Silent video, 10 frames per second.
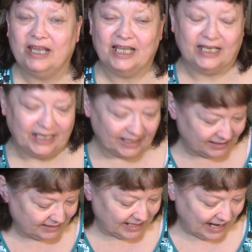It
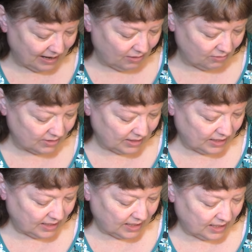is now
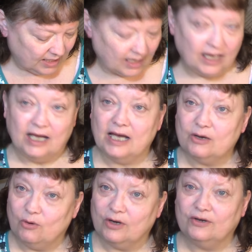a
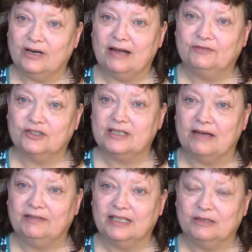quarter after
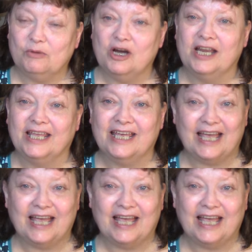7 in the morning.